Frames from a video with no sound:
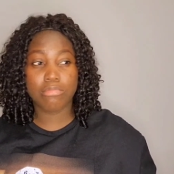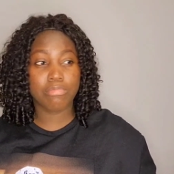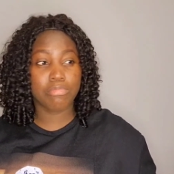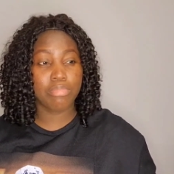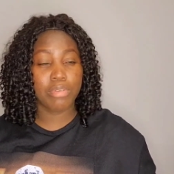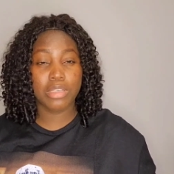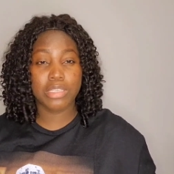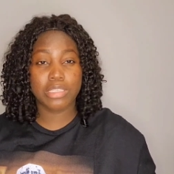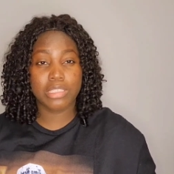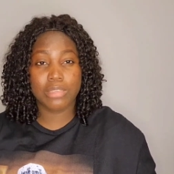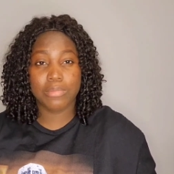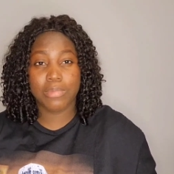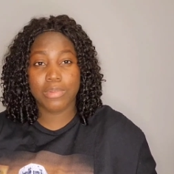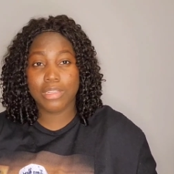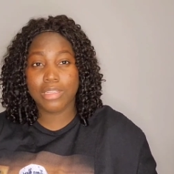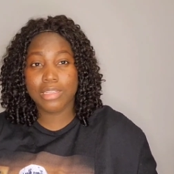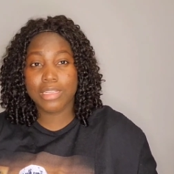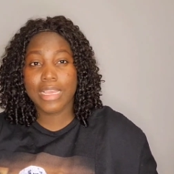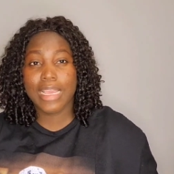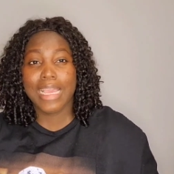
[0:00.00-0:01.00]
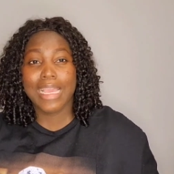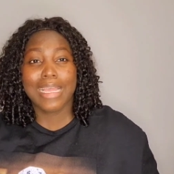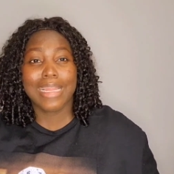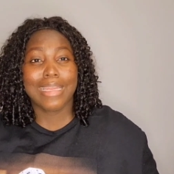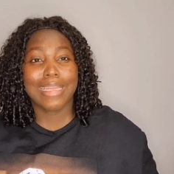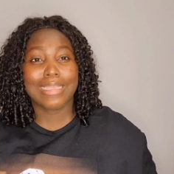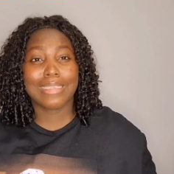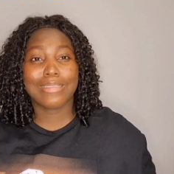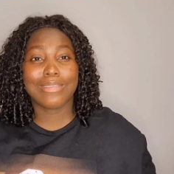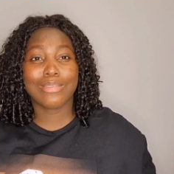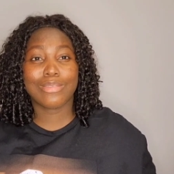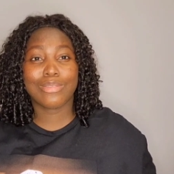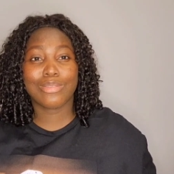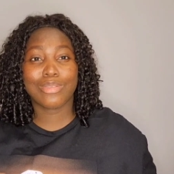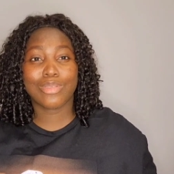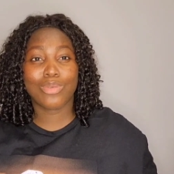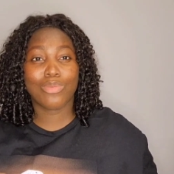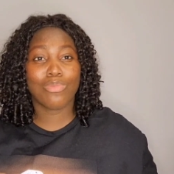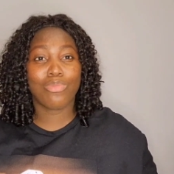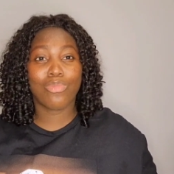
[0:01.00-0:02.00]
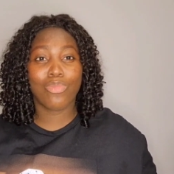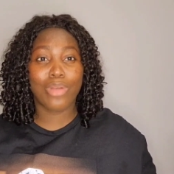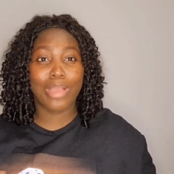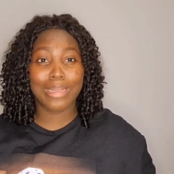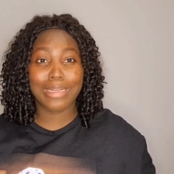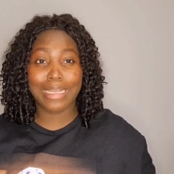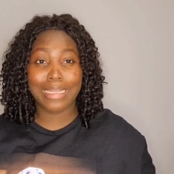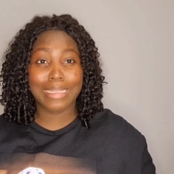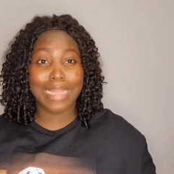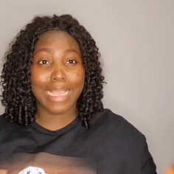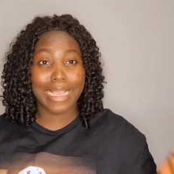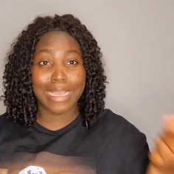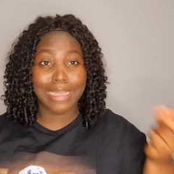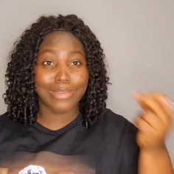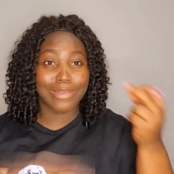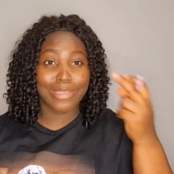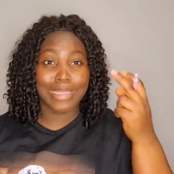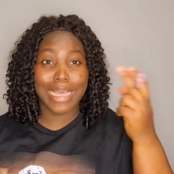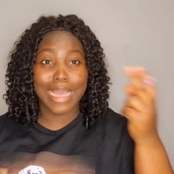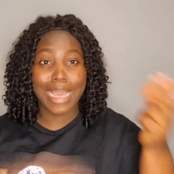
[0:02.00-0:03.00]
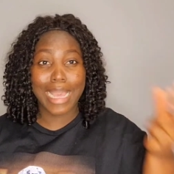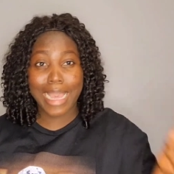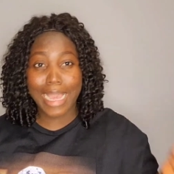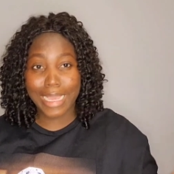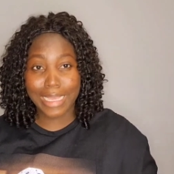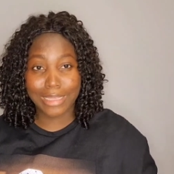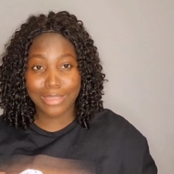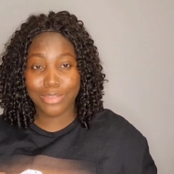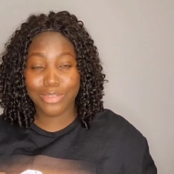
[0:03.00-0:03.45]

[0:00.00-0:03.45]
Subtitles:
Possibly let someone and like another eye,